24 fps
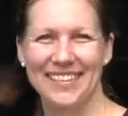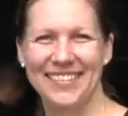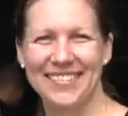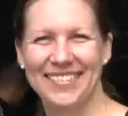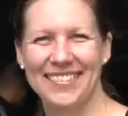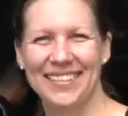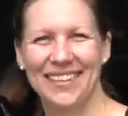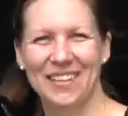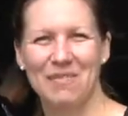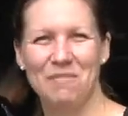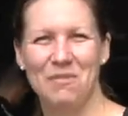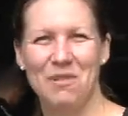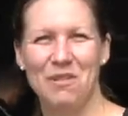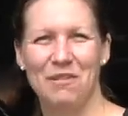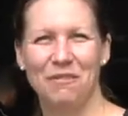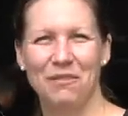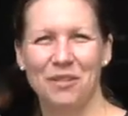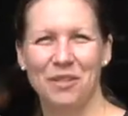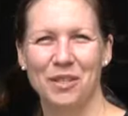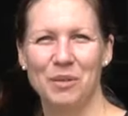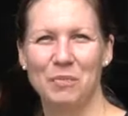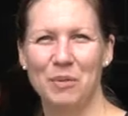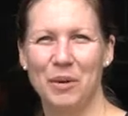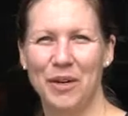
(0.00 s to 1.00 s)
It's still a
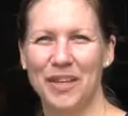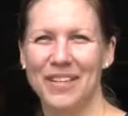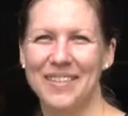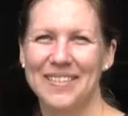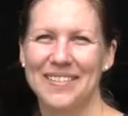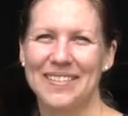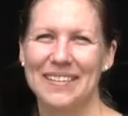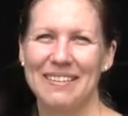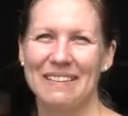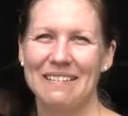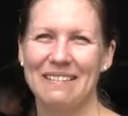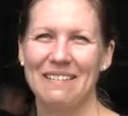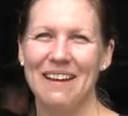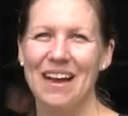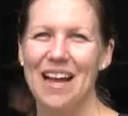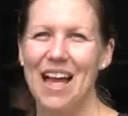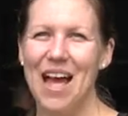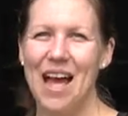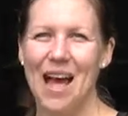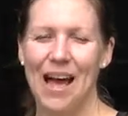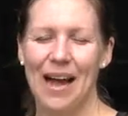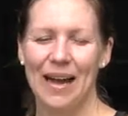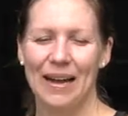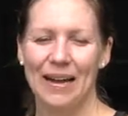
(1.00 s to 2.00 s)
beautiful sport. So
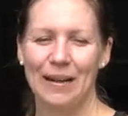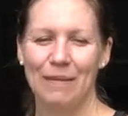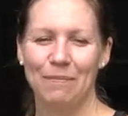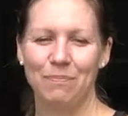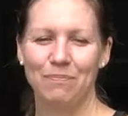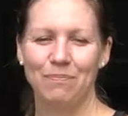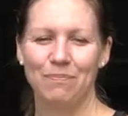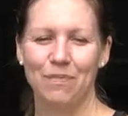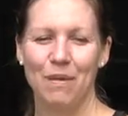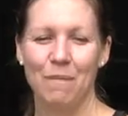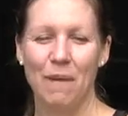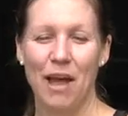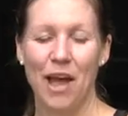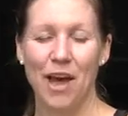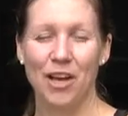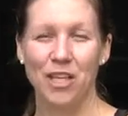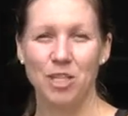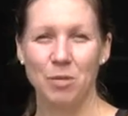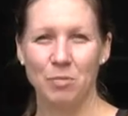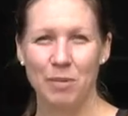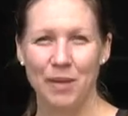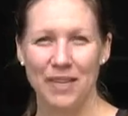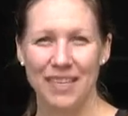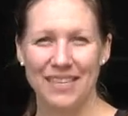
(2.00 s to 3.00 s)
my
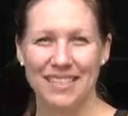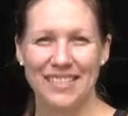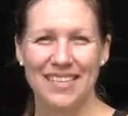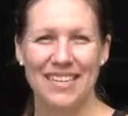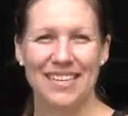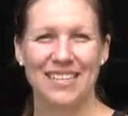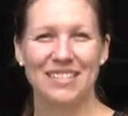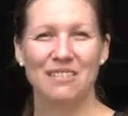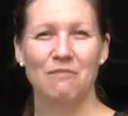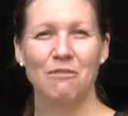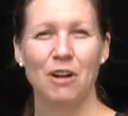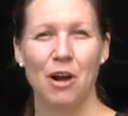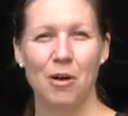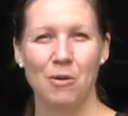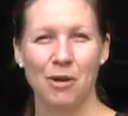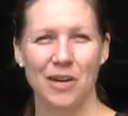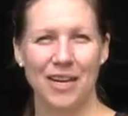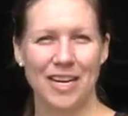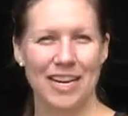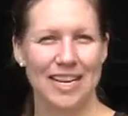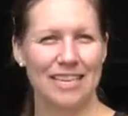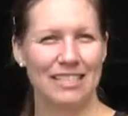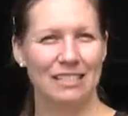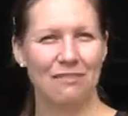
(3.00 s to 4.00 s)
husband is a
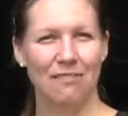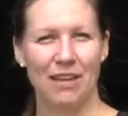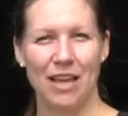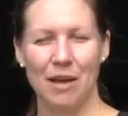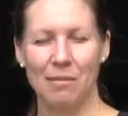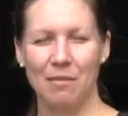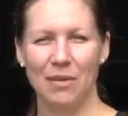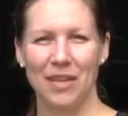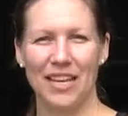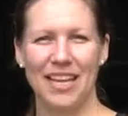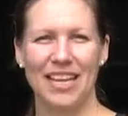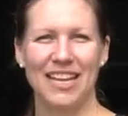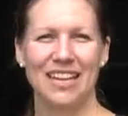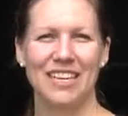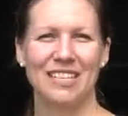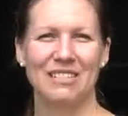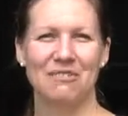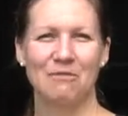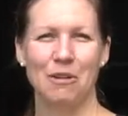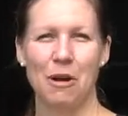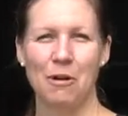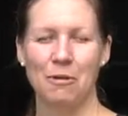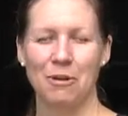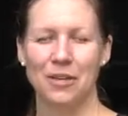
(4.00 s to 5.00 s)
rower and his family
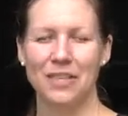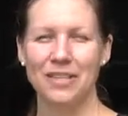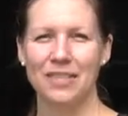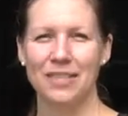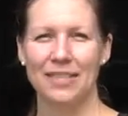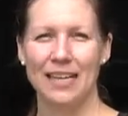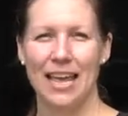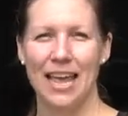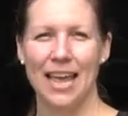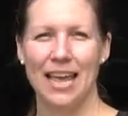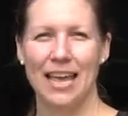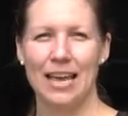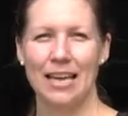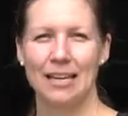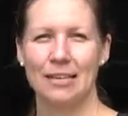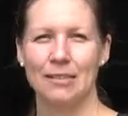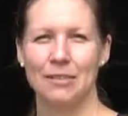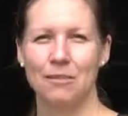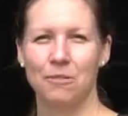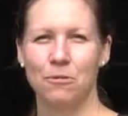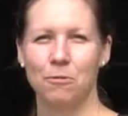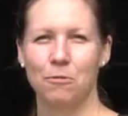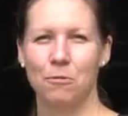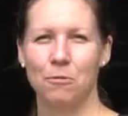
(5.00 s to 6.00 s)
is rowers,
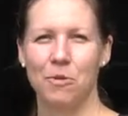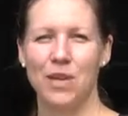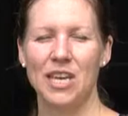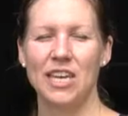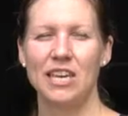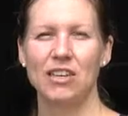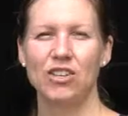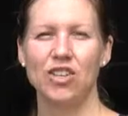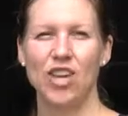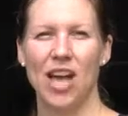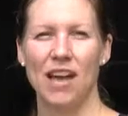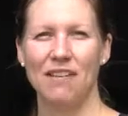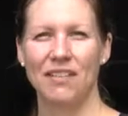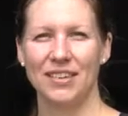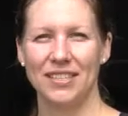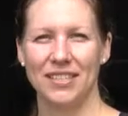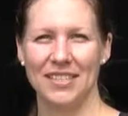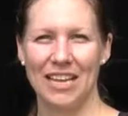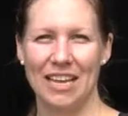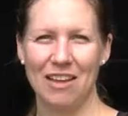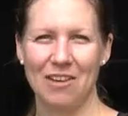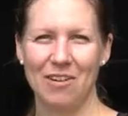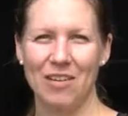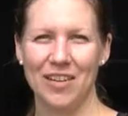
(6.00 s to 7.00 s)
and we each have a
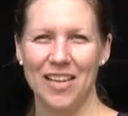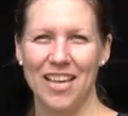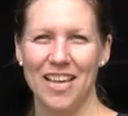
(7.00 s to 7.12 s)
single.